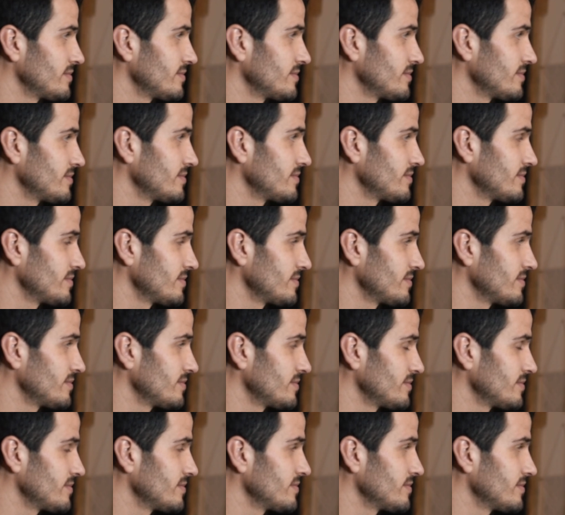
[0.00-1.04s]

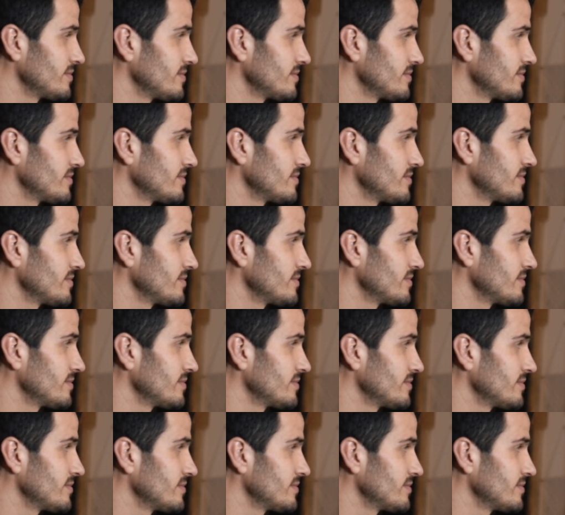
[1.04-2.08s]

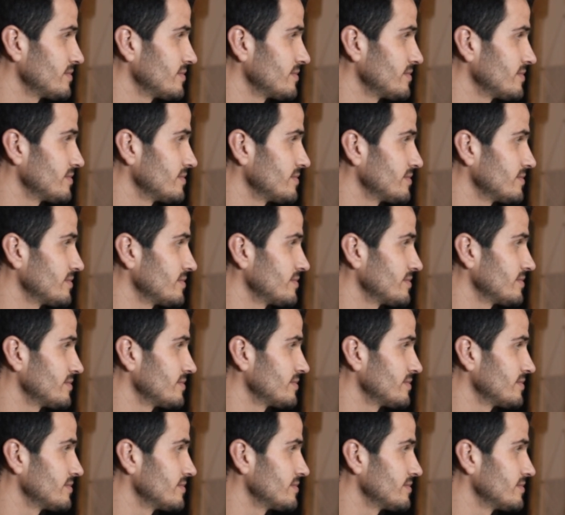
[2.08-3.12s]

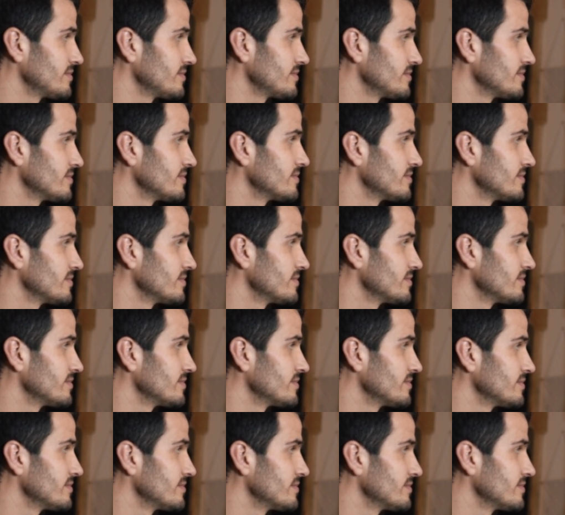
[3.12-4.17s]

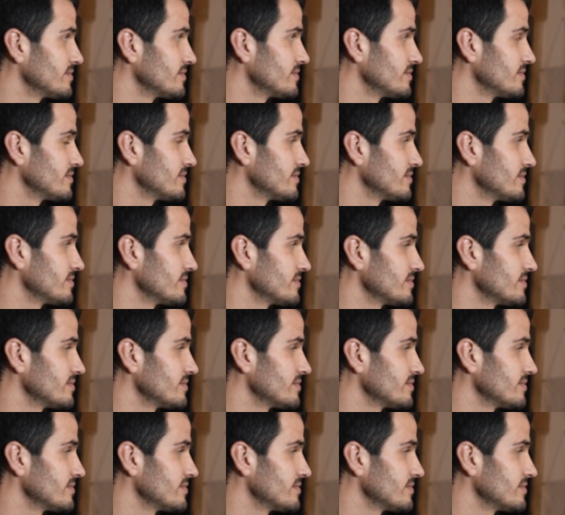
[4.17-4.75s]
(silent)